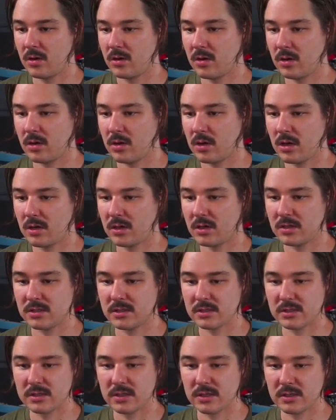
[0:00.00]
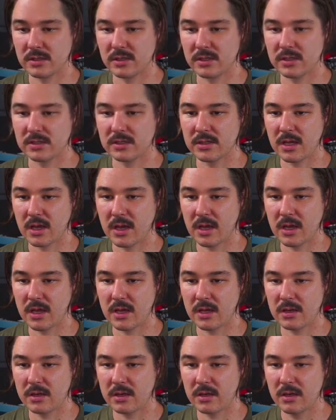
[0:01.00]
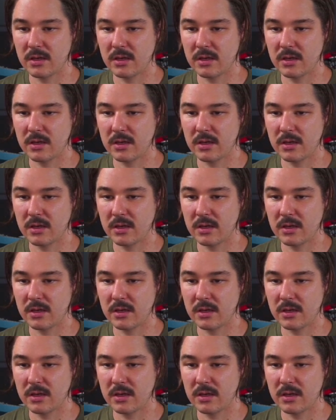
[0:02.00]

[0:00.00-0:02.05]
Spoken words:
not necessarily a ton.